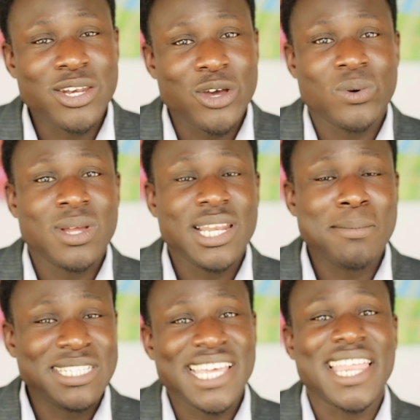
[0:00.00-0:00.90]
No,
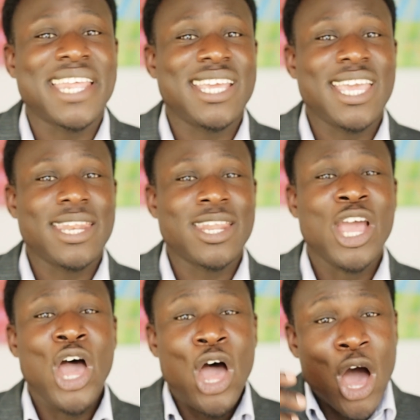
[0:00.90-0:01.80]
let me say that again.
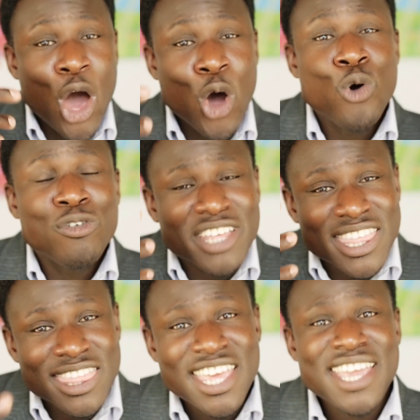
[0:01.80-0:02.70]

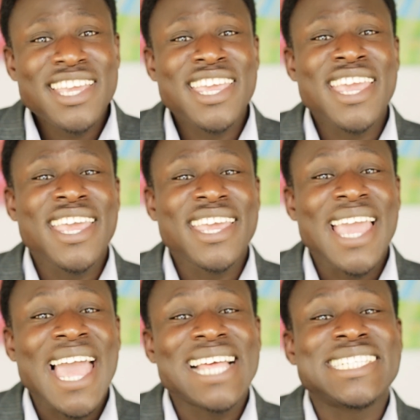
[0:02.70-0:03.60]
Overthinking
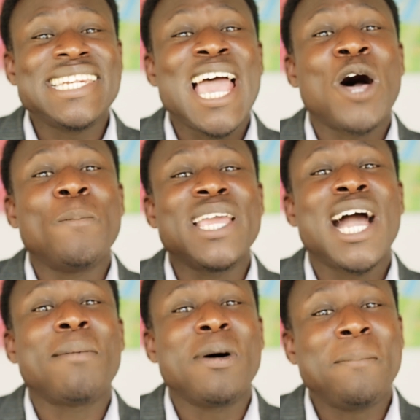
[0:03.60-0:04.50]
has now
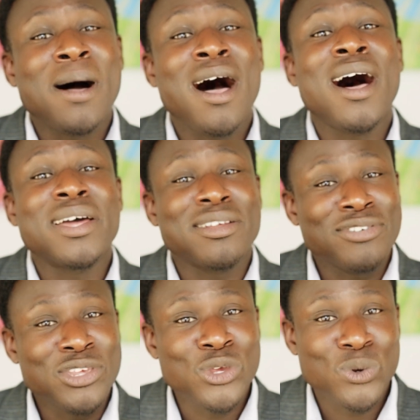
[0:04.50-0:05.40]
become a part
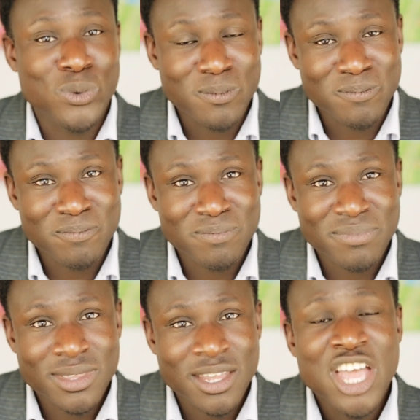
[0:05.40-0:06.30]
of you.
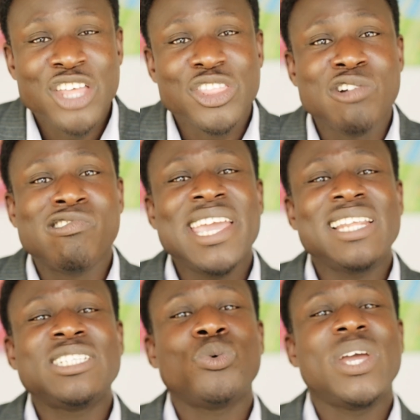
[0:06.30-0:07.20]
The
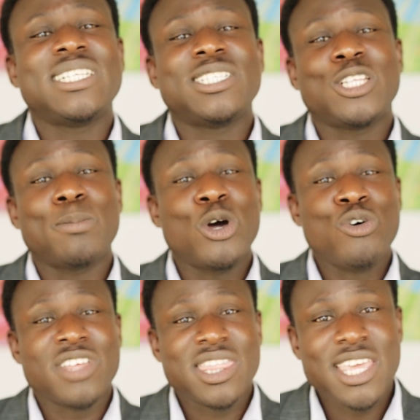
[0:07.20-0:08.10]
greatest way to stop
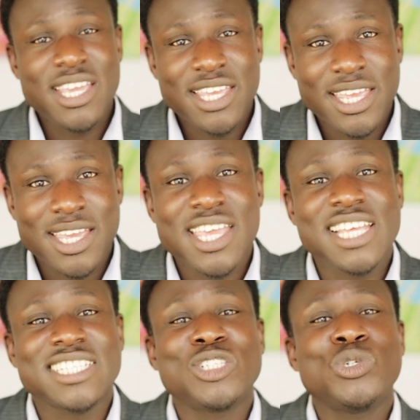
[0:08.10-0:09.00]
overthinking
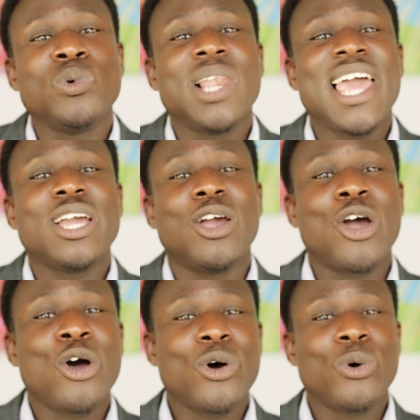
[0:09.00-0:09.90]
is to let
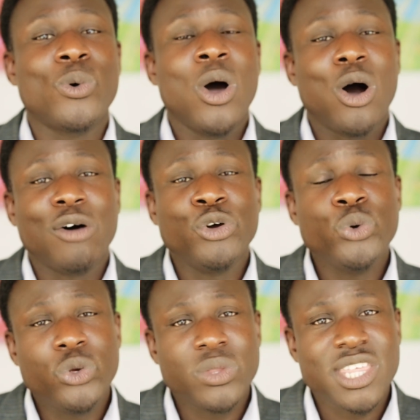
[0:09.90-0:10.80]
go of
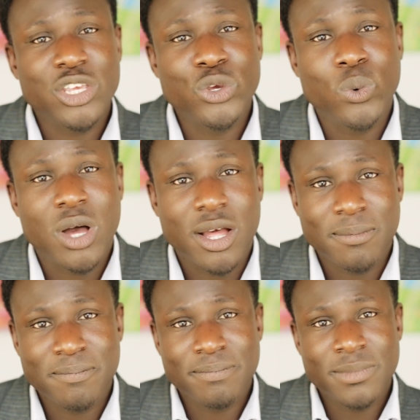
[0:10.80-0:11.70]
who you think you are.
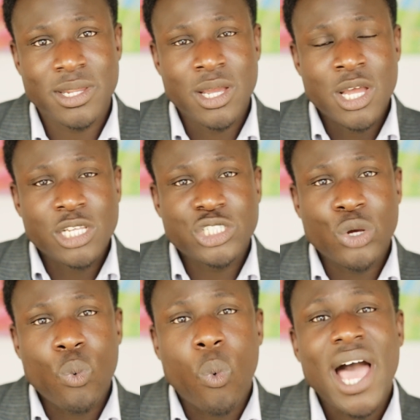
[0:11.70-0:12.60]

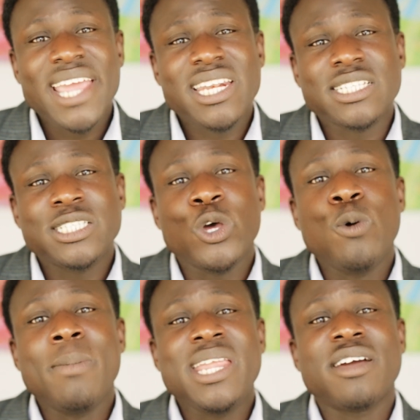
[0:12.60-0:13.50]
So why do
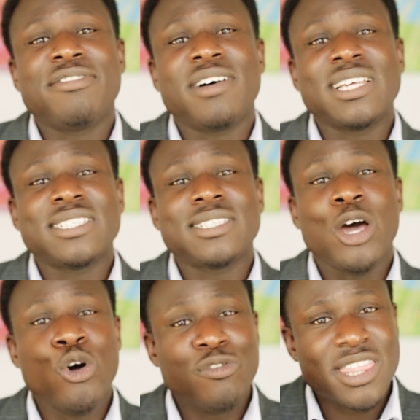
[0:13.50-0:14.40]
so many of
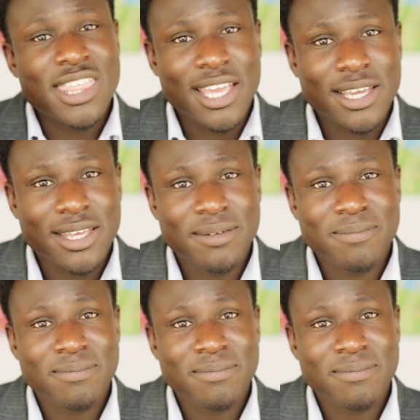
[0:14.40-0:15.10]
us overthink?